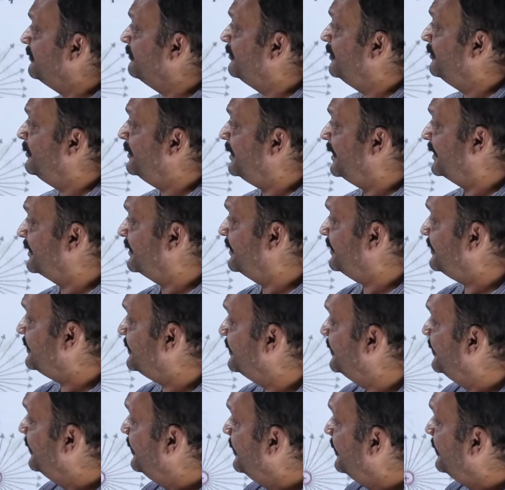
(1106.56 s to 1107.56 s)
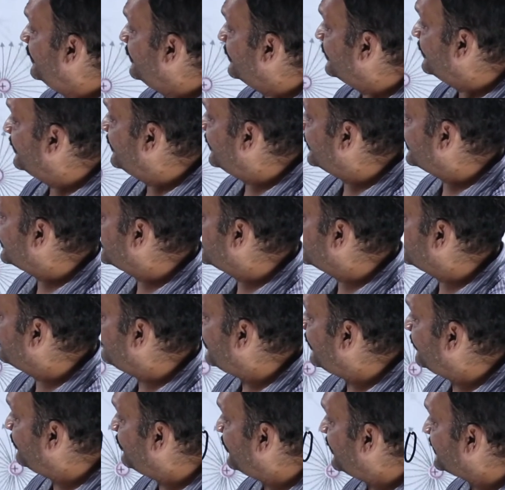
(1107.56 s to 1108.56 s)
will be like this. This
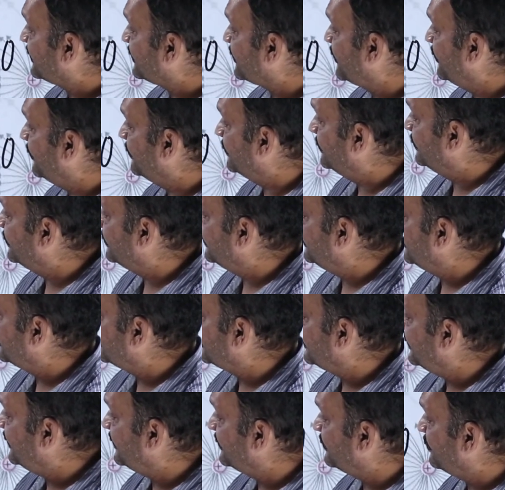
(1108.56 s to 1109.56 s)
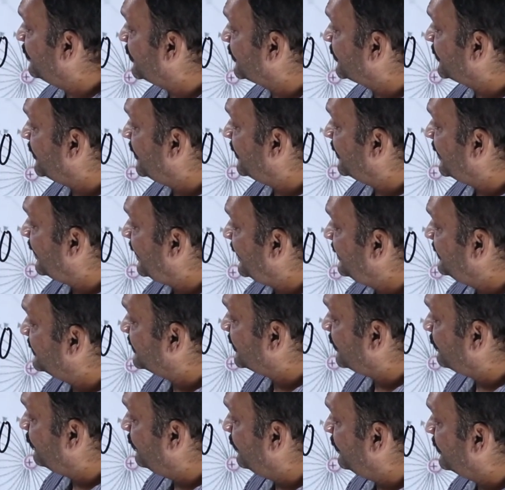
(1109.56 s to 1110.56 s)
one plus q, this is what you call the lines
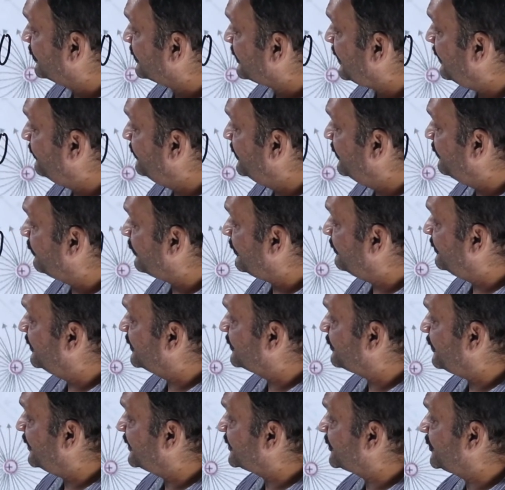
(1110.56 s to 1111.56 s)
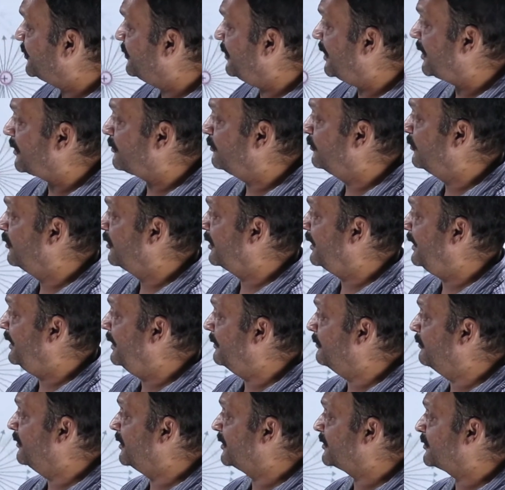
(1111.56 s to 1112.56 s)
of force coming from this plus q are more in
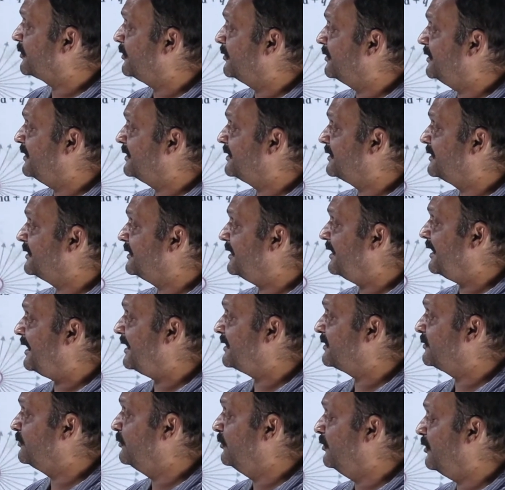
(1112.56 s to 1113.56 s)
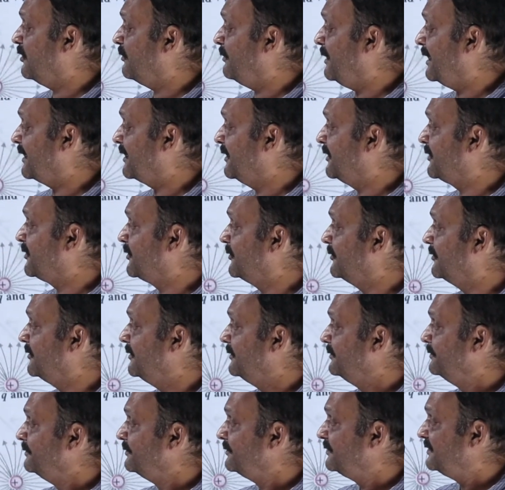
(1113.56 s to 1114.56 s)
number. So this has more magnitude,
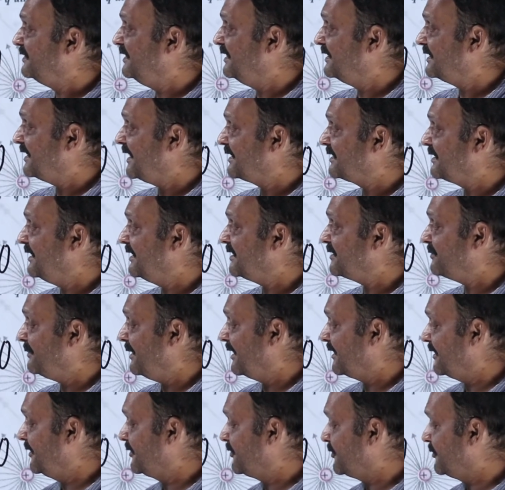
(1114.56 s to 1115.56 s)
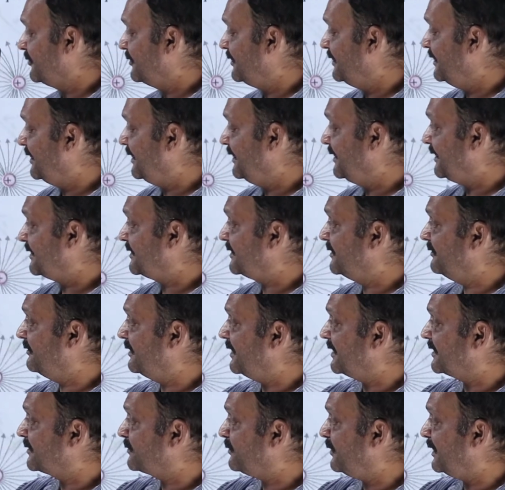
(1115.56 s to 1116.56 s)
this has less magnitude. Here it has given
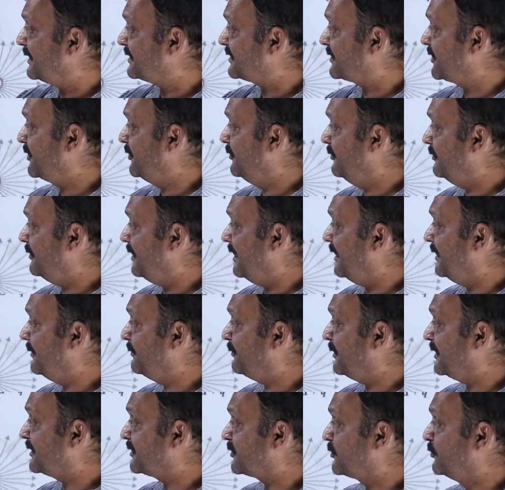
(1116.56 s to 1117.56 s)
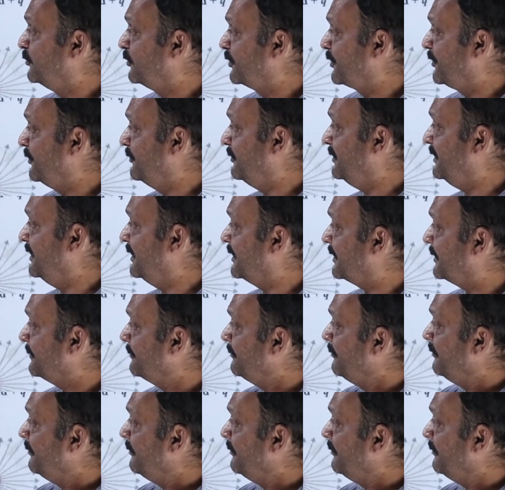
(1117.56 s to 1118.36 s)
as plus q and plus 2q here.